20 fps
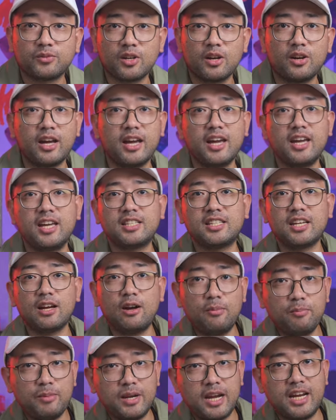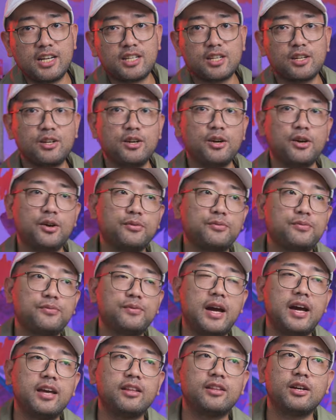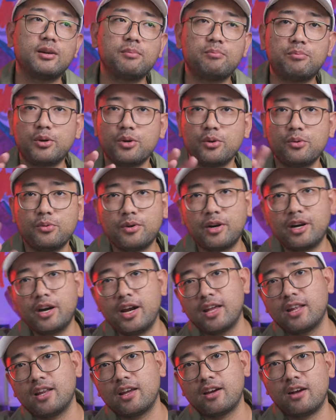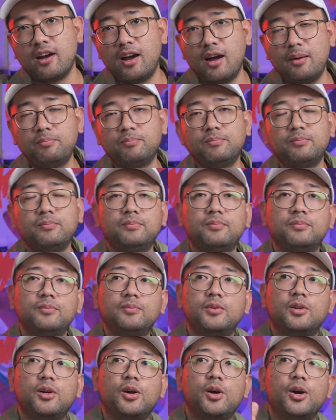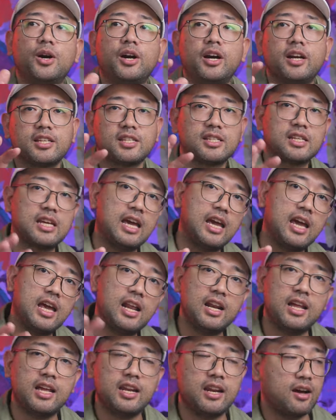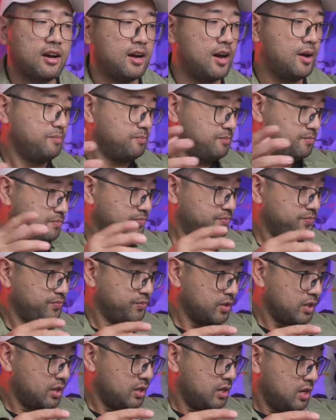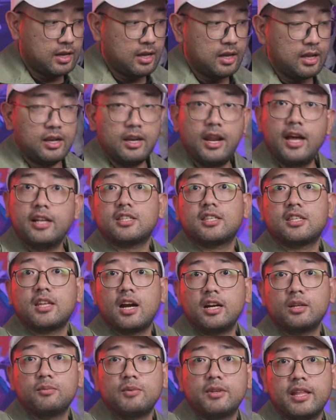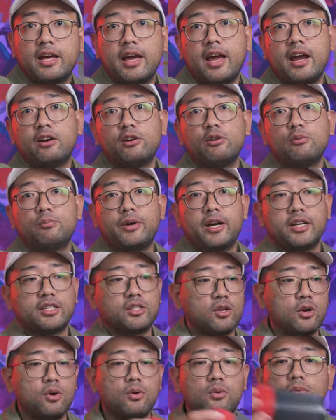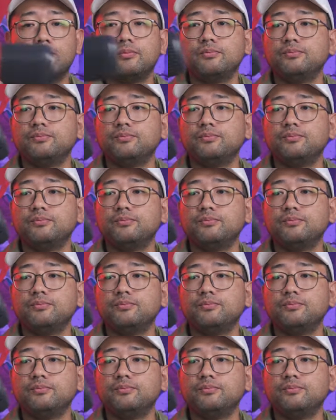Okay, it's a combination of either brewer and a cup or a scale and a cup. Let's start with the Aeropress Go.